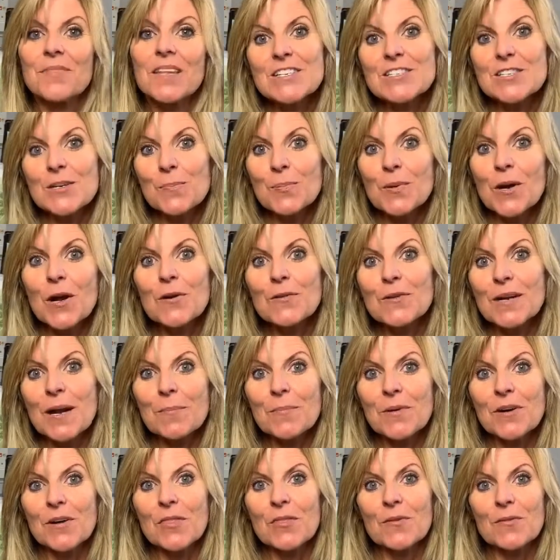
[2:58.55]
So pro
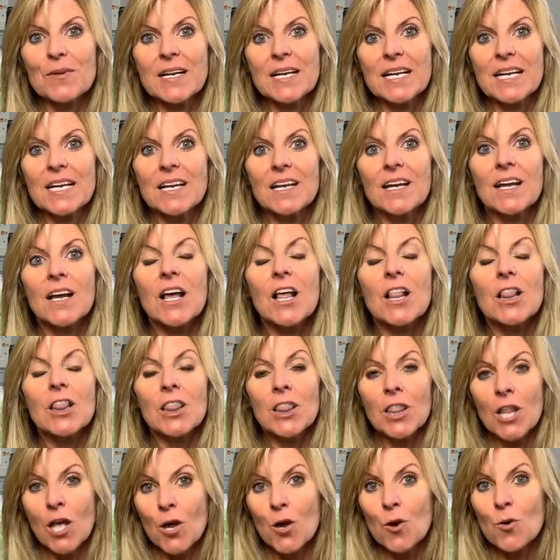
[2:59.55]
number three,
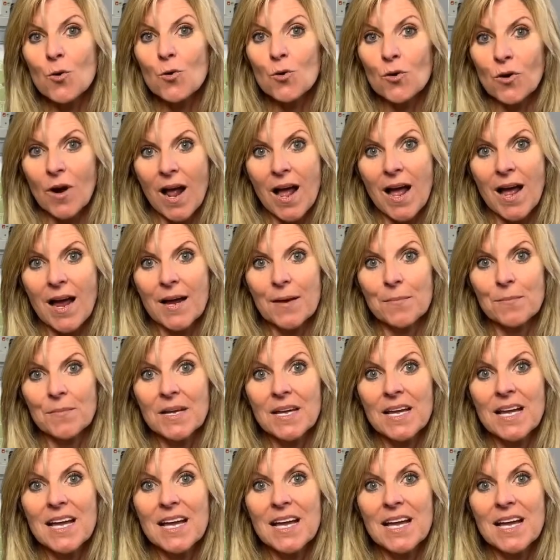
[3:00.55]
low crime.